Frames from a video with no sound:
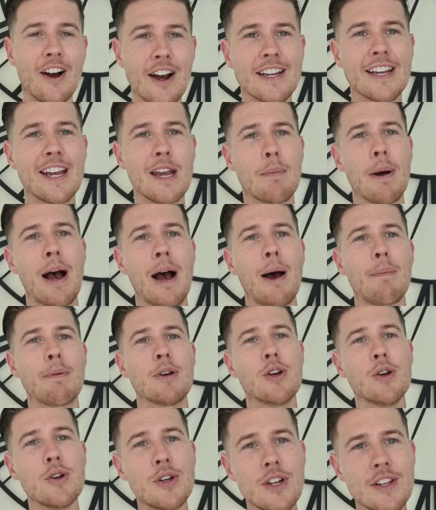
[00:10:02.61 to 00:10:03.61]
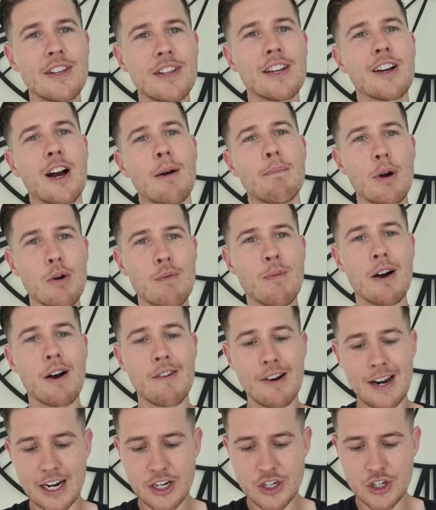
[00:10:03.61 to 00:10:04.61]
I keep happy? Who do you think I build my
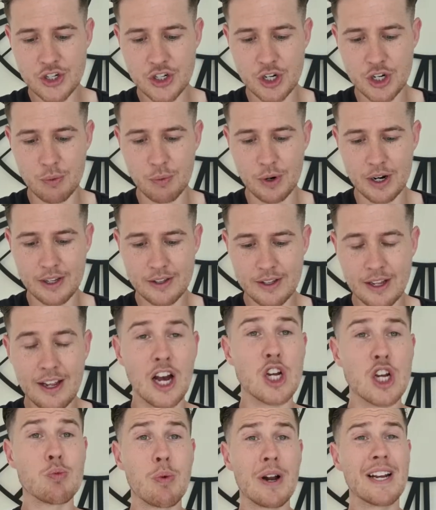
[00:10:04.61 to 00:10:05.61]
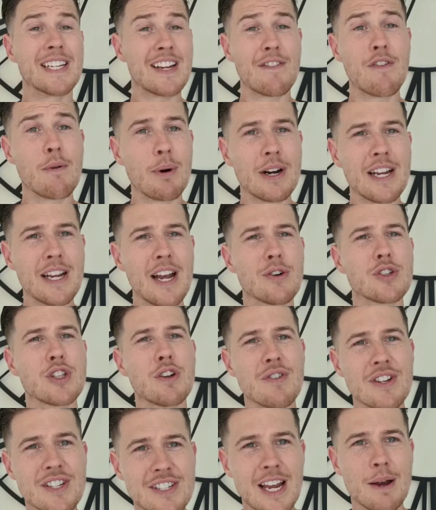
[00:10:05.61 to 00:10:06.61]
relationship with, as well as everybody else, the
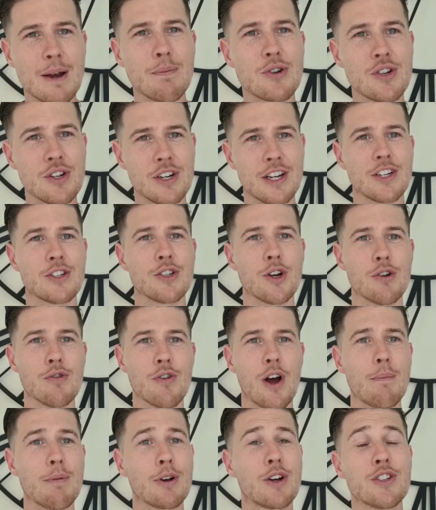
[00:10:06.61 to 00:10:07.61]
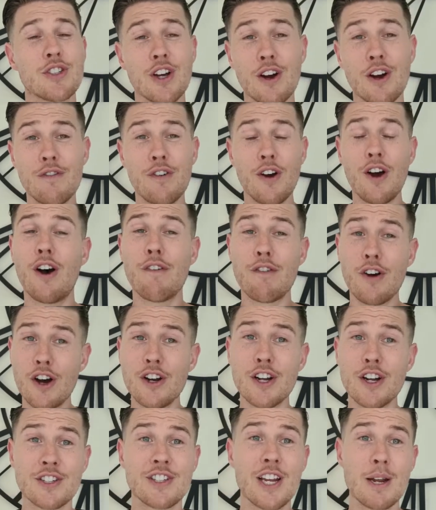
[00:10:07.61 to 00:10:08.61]
receptionist, all right? Because I've heard
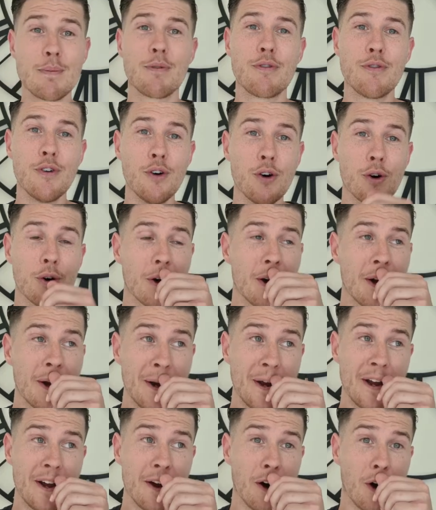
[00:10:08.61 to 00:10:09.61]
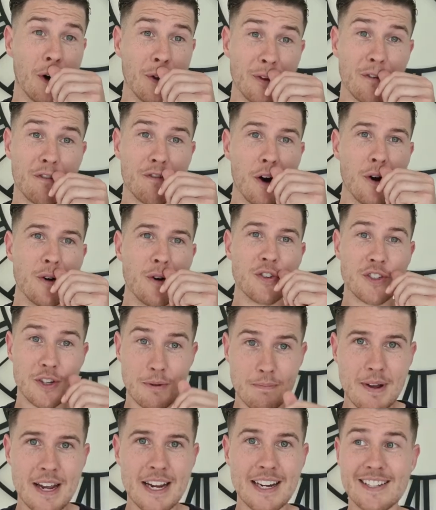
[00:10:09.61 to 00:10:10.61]
her say before on the phone to
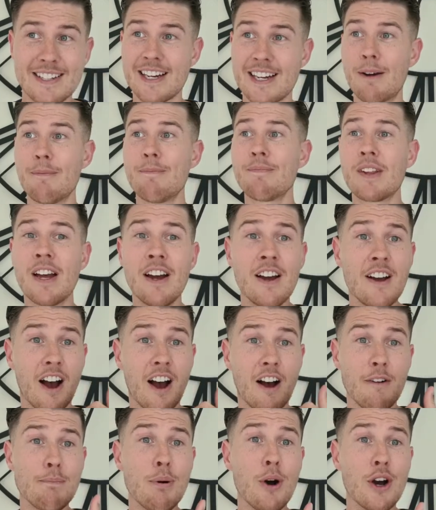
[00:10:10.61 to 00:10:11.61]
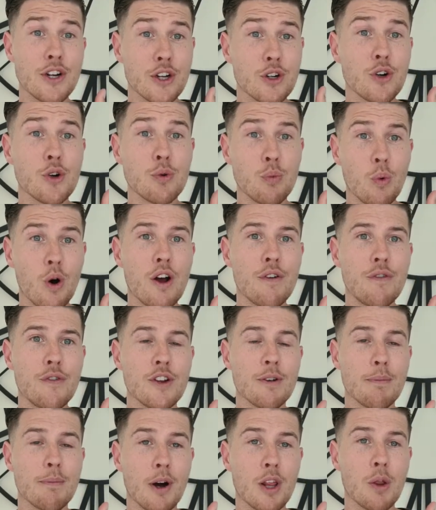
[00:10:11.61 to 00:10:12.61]
me, Sam, I've put in a good word for
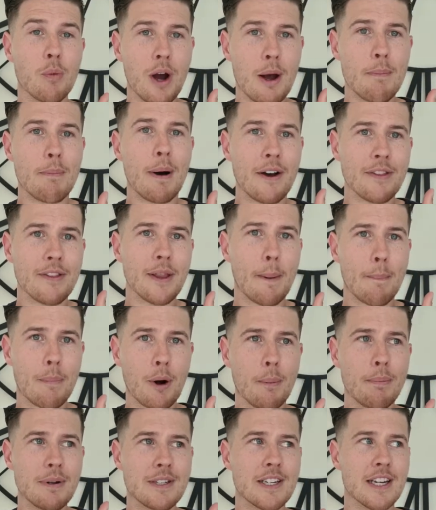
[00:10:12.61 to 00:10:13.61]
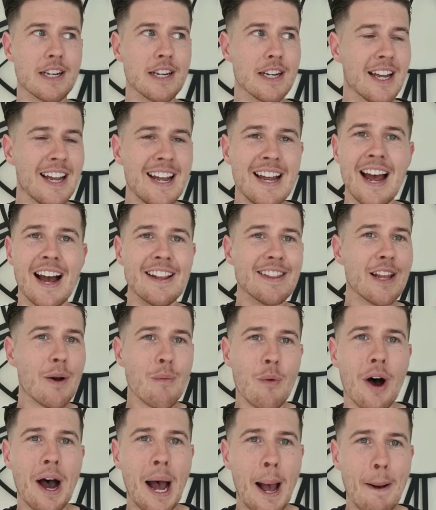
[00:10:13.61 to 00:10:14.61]
you, by the way, about that property. And then
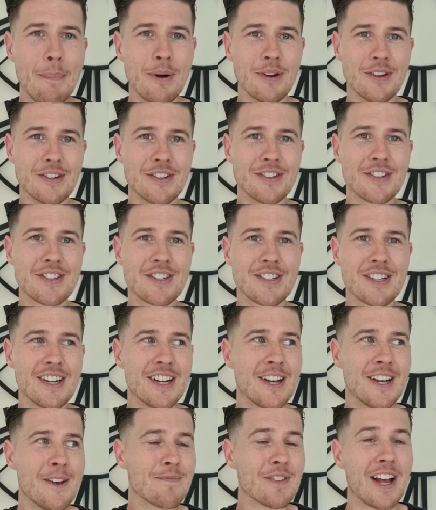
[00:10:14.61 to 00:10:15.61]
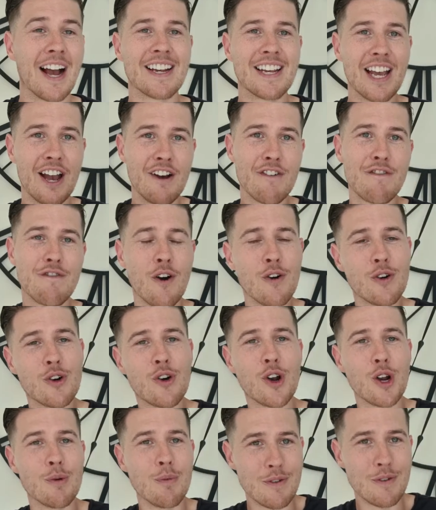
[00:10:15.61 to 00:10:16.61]
what happens? I get a phone
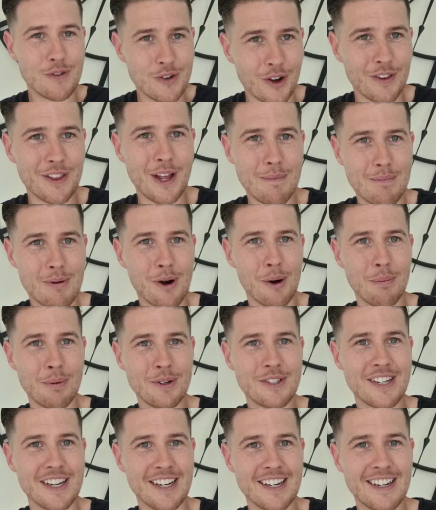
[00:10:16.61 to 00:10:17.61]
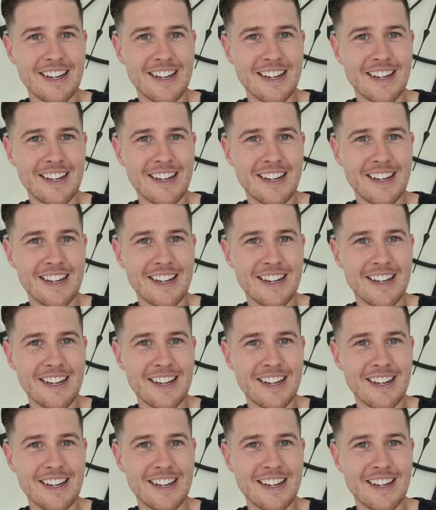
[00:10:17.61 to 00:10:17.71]
call and we've got that property.